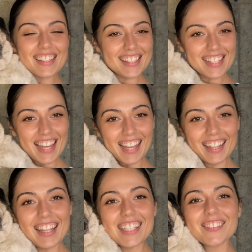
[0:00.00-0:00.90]
So yeah,
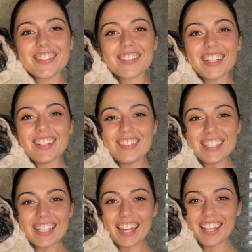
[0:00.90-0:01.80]
thanks for joining me
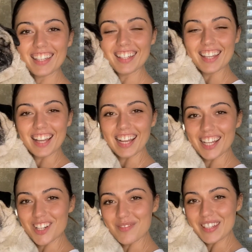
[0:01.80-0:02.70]
today. I
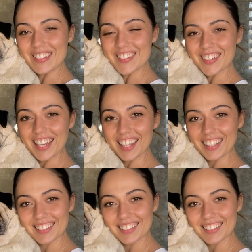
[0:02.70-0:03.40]
hope you enjoyed it.